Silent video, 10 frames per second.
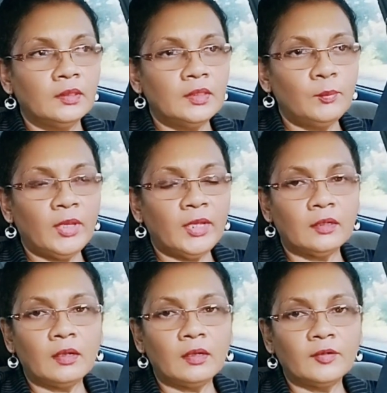depend
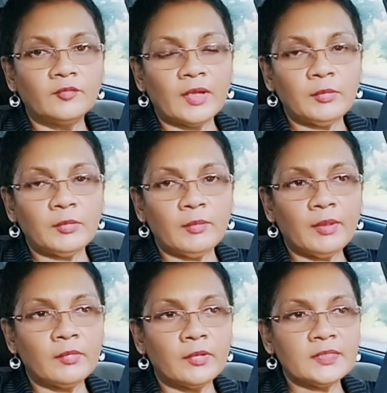on other family
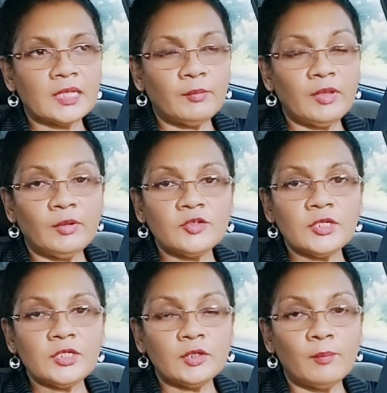members, and maybe they
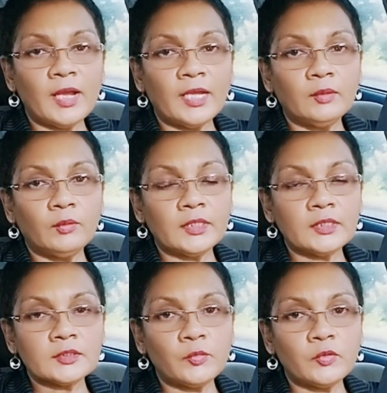treat you badly when they're
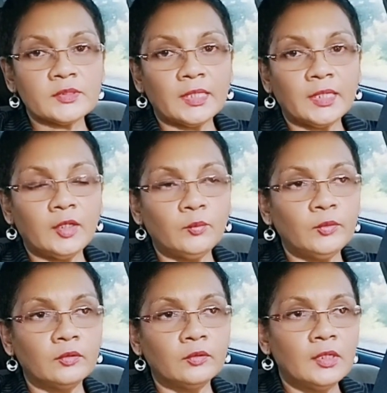supposed to help
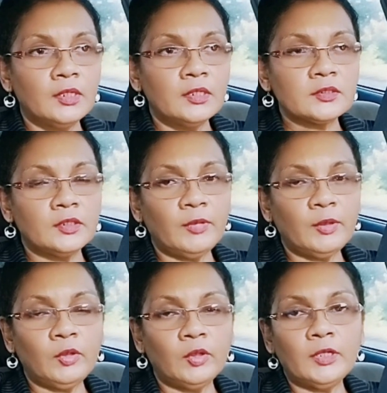you. So
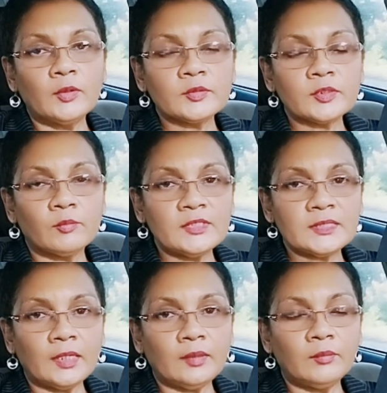maybe you build up some
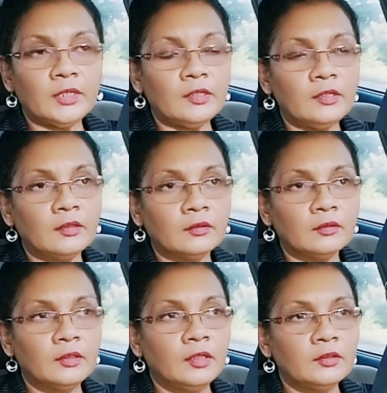resentment there.
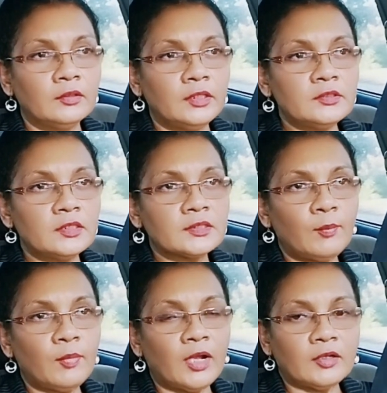It's just a
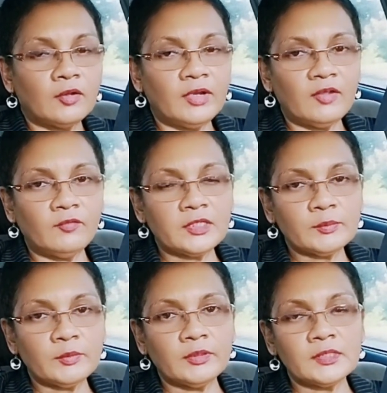part of life
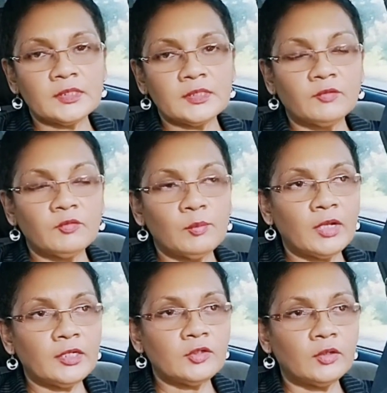experiences.
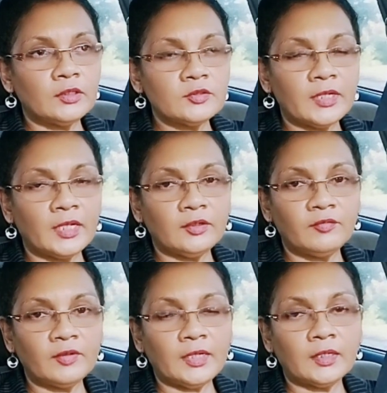Everybody's gonna try and
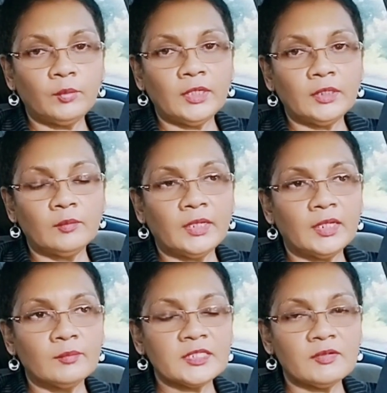find a way to make
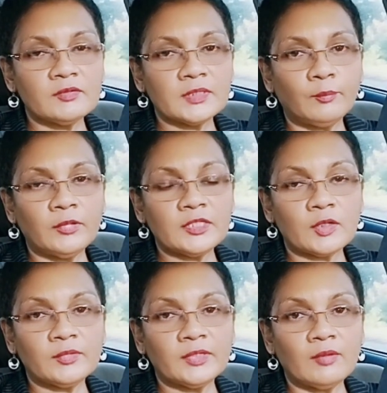themselves happy,
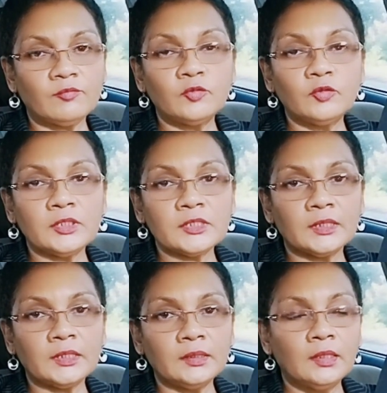sometimes
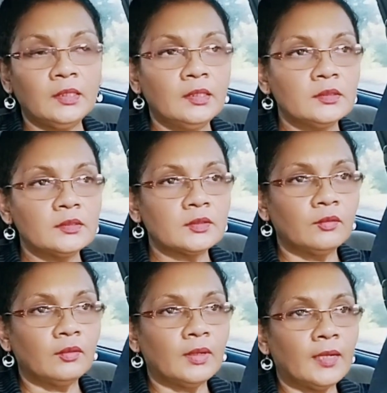foolishly.
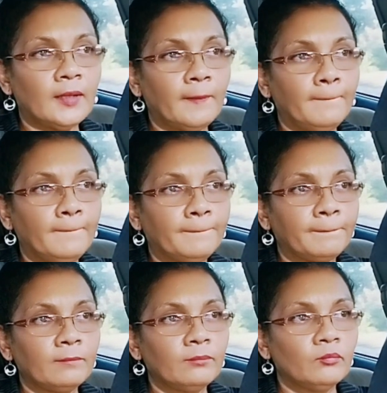So
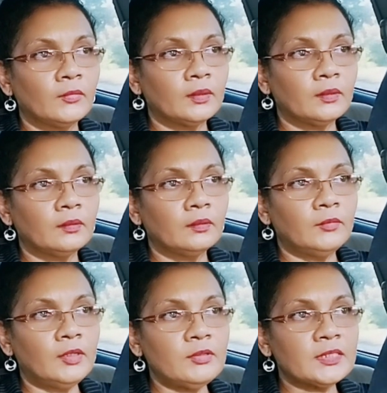um,
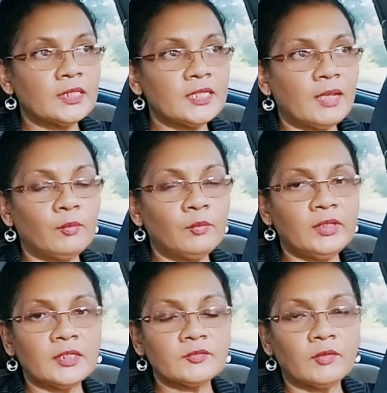maybe it's a time of
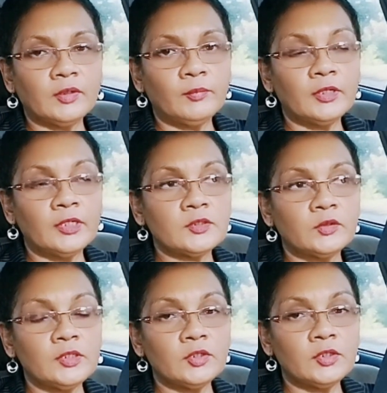weakness for the parents.
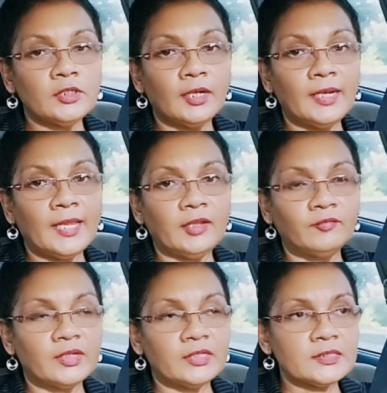Look into your life
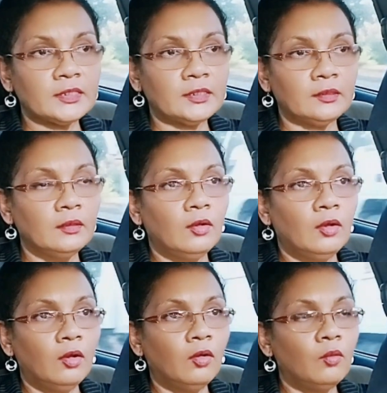and see
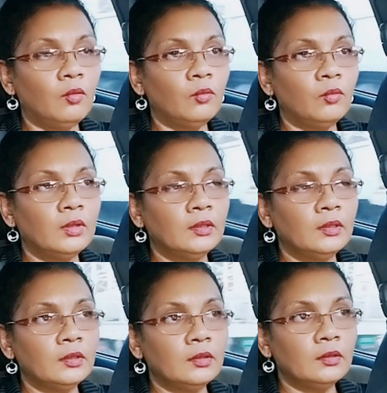how
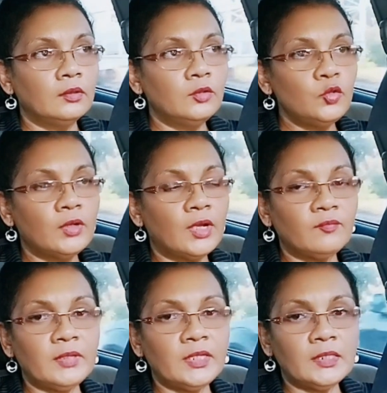you
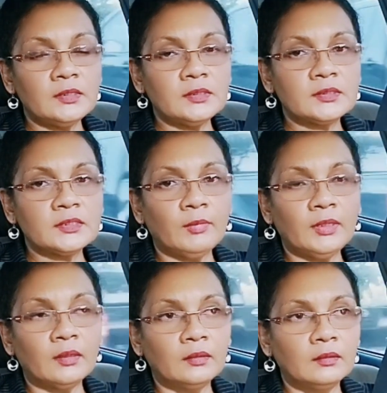have made
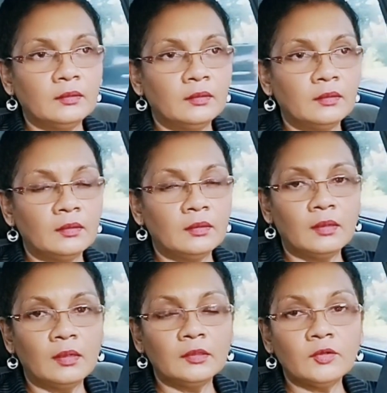similar
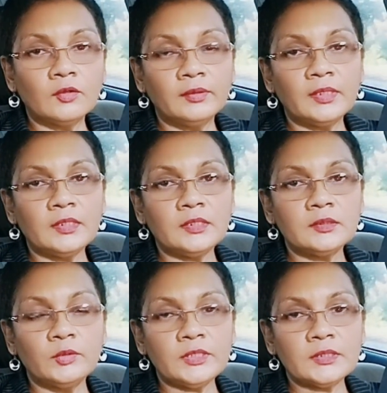or done things
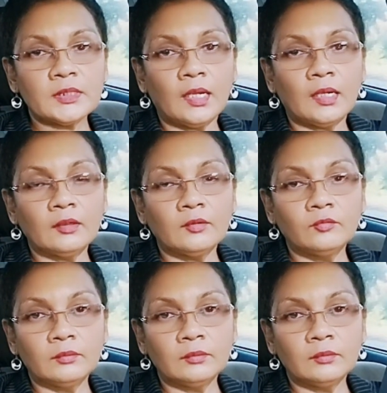which are